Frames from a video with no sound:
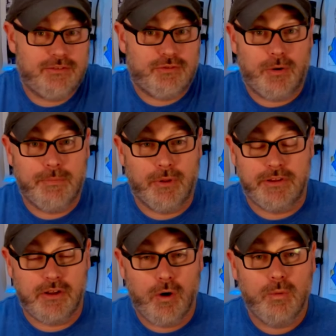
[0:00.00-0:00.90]
start
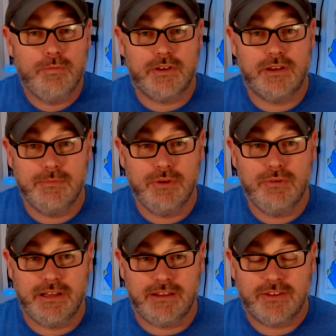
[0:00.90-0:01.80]
building homes and
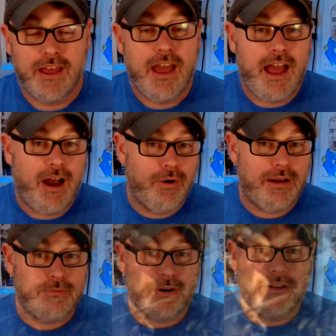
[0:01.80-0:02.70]
communities. However,